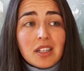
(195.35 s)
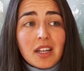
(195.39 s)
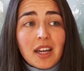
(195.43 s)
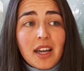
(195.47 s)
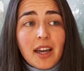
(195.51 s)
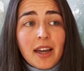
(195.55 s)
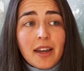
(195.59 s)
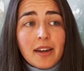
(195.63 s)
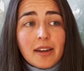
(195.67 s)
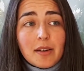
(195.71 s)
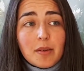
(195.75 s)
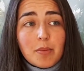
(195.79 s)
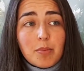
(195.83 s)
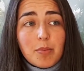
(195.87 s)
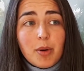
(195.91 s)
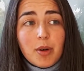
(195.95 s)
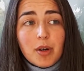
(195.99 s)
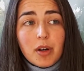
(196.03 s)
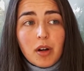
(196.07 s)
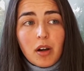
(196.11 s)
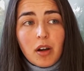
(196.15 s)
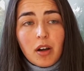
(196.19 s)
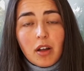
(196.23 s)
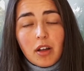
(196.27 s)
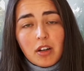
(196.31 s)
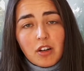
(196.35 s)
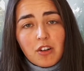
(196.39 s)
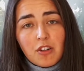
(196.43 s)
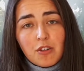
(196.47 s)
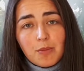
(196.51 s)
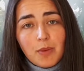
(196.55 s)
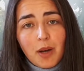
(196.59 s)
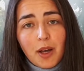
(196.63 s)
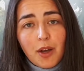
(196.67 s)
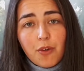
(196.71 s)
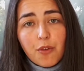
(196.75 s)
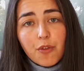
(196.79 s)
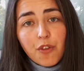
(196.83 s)
and put a lot of
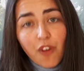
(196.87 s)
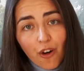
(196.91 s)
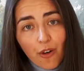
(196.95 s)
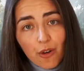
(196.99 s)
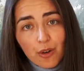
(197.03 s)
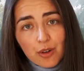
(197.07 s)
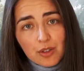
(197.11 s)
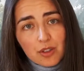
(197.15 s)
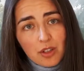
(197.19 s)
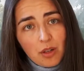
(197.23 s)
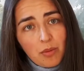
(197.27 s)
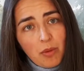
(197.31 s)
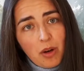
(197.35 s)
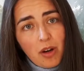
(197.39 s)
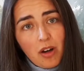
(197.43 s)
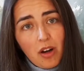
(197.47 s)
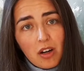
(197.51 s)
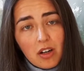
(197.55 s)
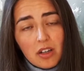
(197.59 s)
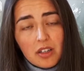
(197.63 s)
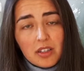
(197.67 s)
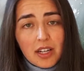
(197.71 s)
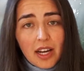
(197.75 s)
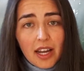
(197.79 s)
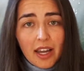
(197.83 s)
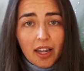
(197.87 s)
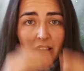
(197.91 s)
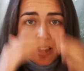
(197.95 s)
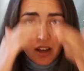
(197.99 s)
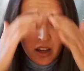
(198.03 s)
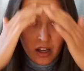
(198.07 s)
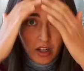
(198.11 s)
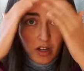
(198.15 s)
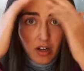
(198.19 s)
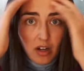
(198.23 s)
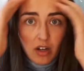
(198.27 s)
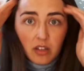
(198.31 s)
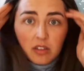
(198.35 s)
my focus on my holiday
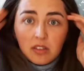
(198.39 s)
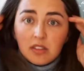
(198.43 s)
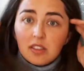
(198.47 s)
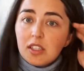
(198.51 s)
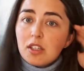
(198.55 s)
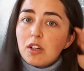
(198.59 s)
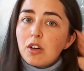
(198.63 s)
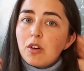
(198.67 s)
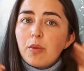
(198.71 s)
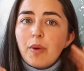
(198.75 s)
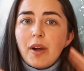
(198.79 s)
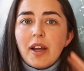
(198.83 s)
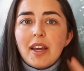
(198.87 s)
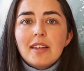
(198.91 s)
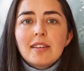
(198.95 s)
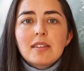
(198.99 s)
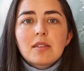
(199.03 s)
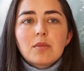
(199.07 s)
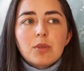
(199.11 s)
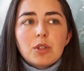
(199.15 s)
on zero waste,